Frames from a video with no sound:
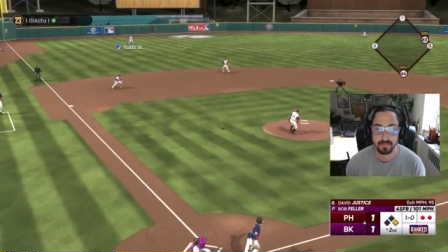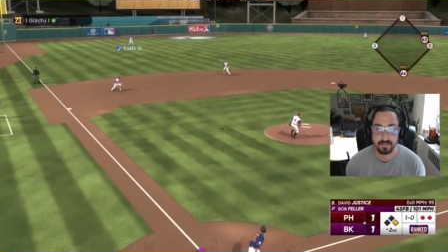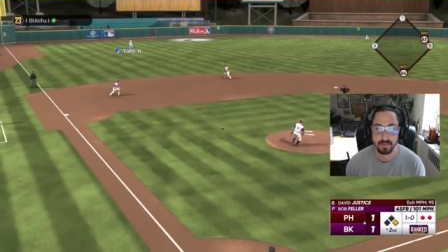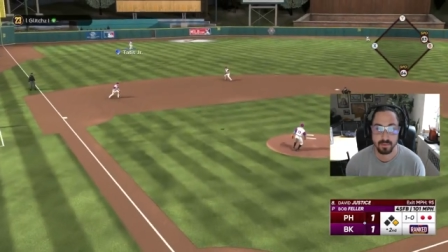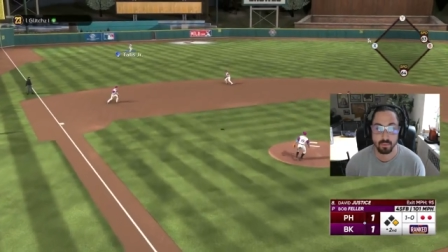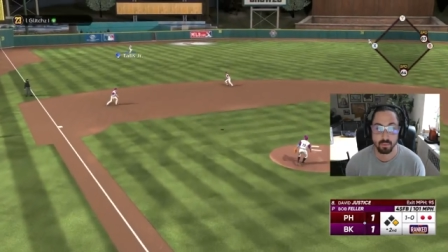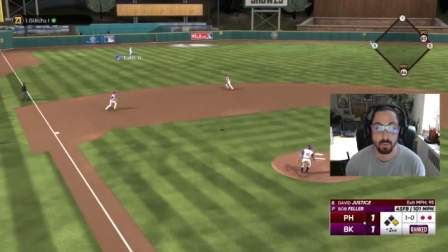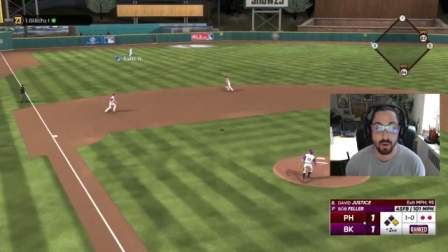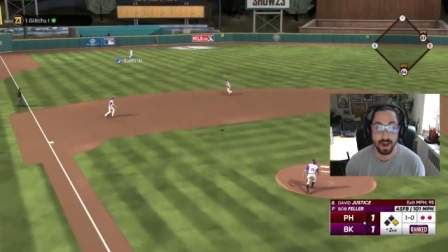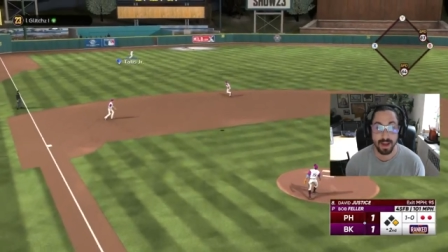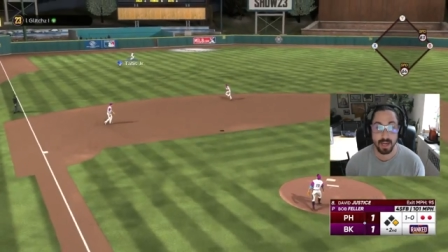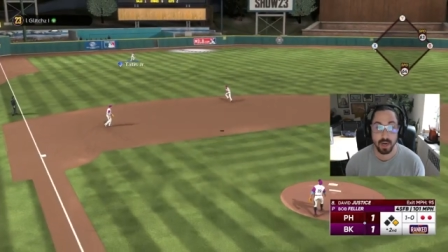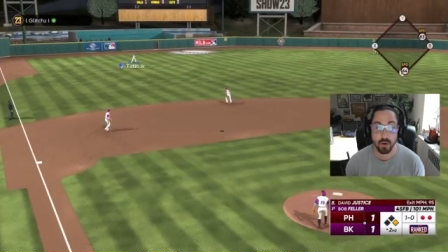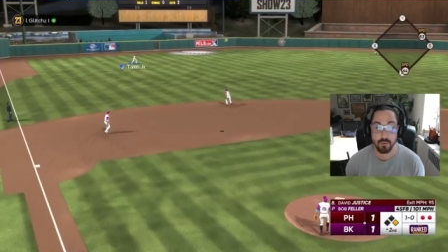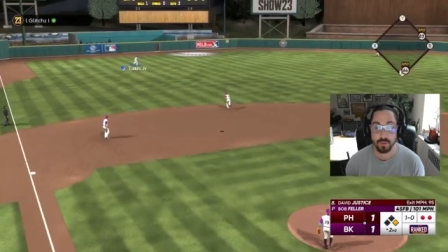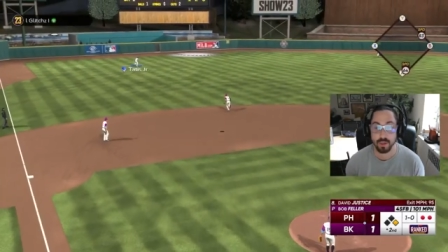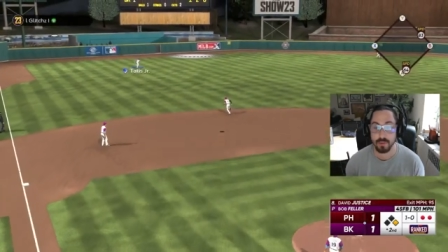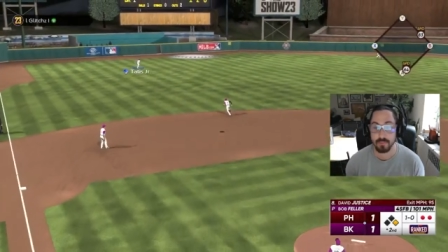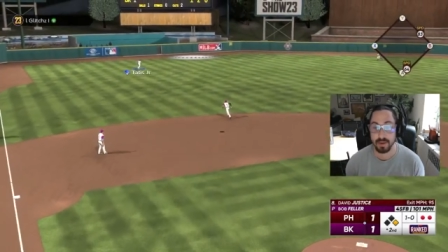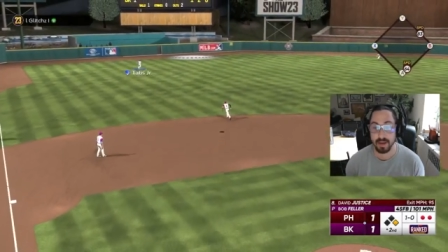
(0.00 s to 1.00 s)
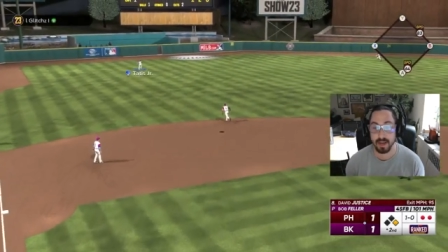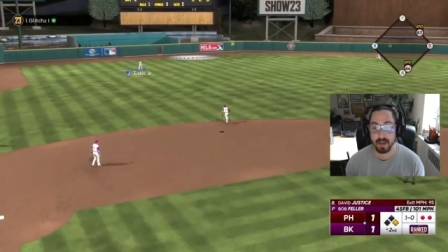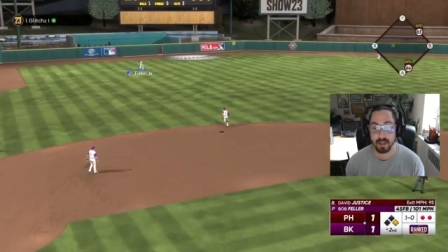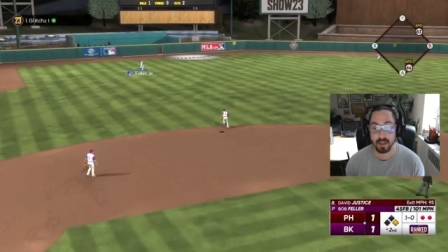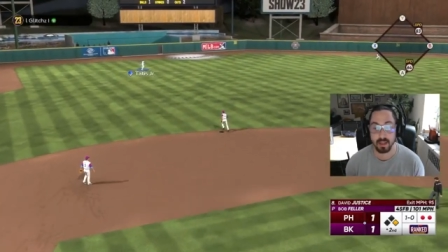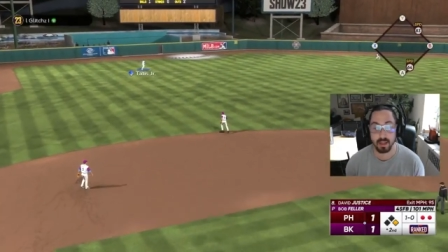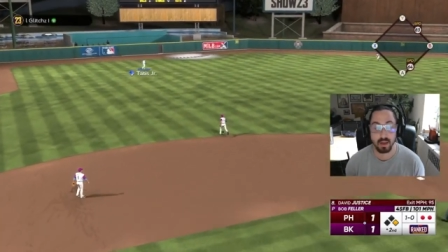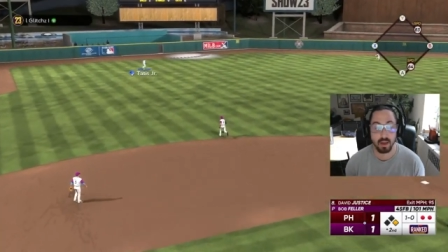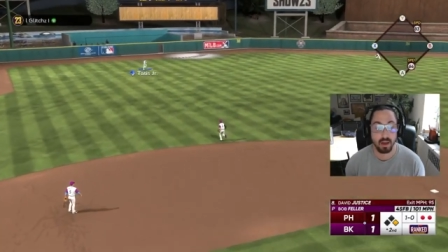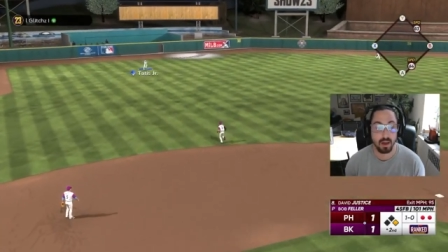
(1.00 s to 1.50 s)
Right over the
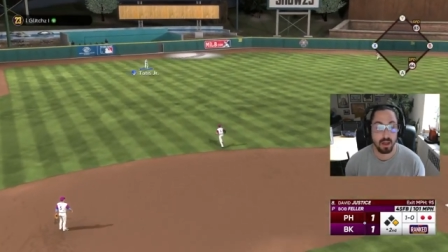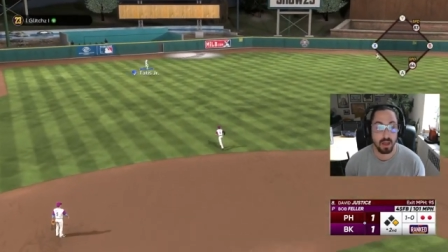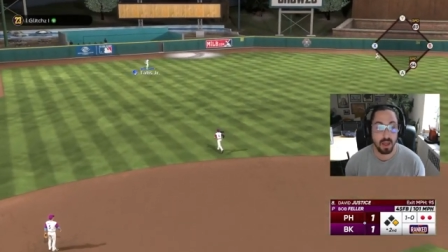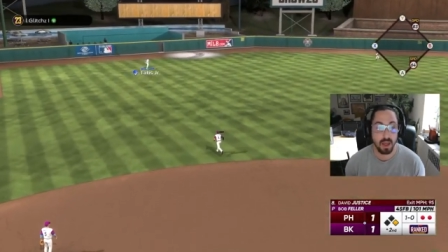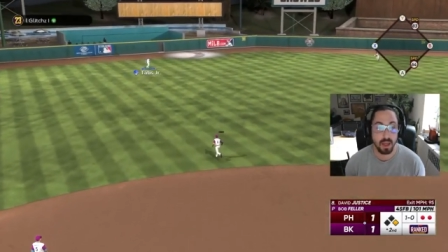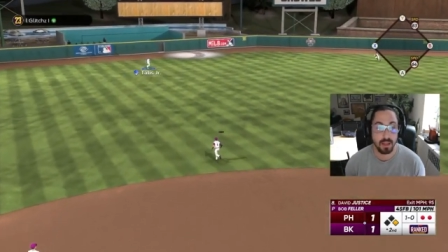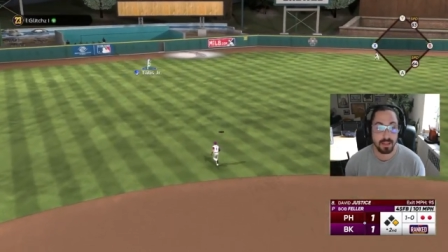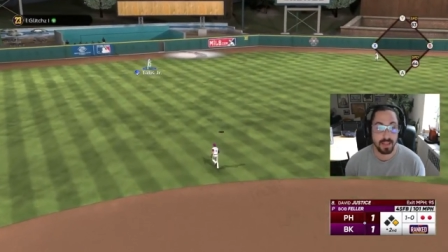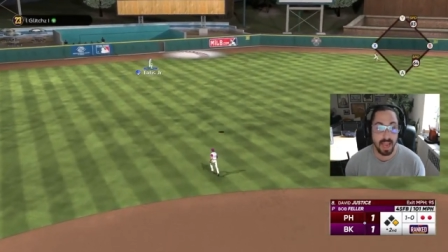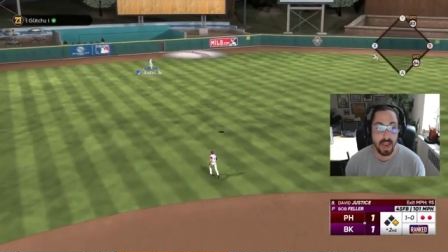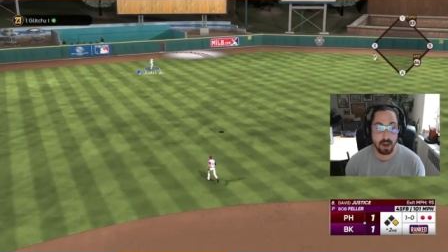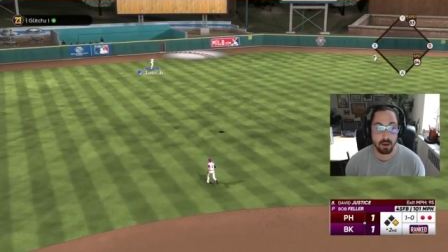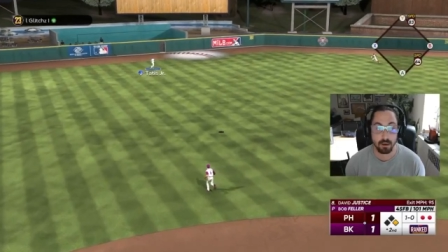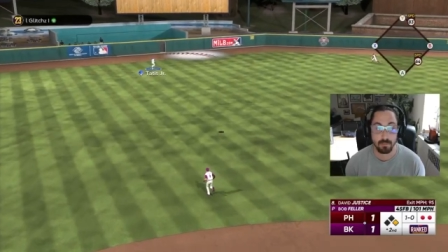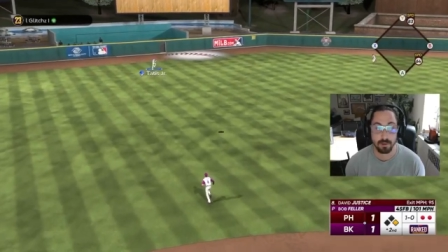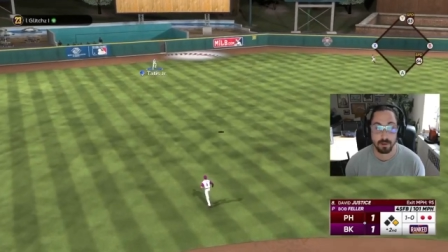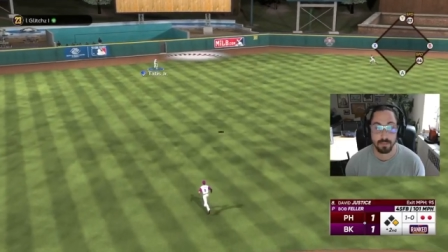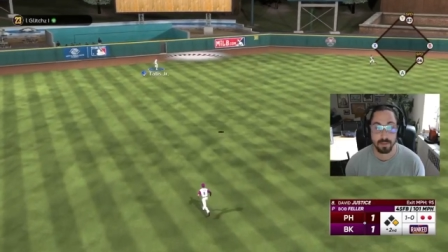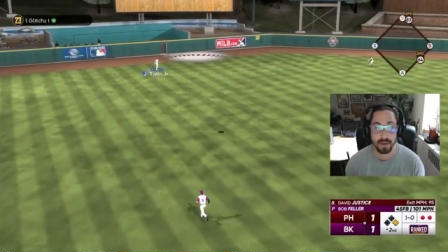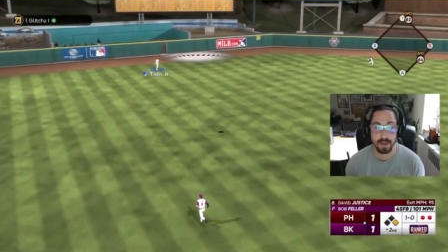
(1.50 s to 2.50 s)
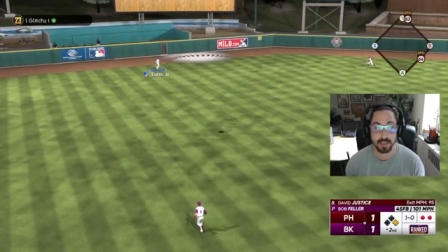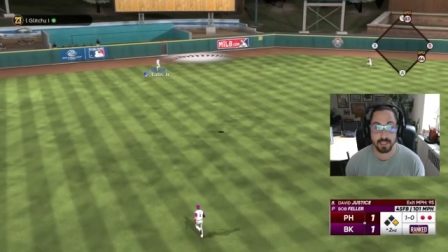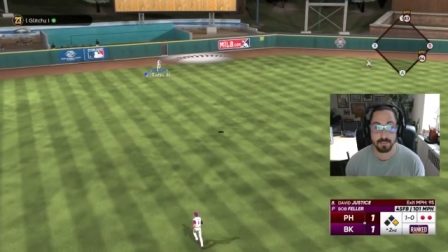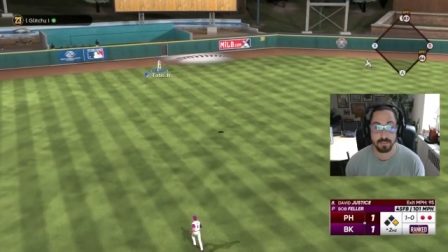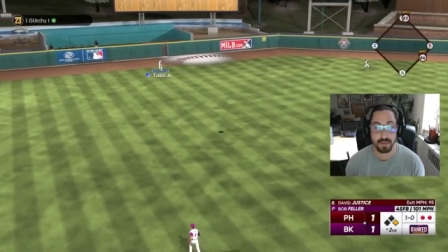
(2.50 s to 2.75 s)
middle. Terrible pitch,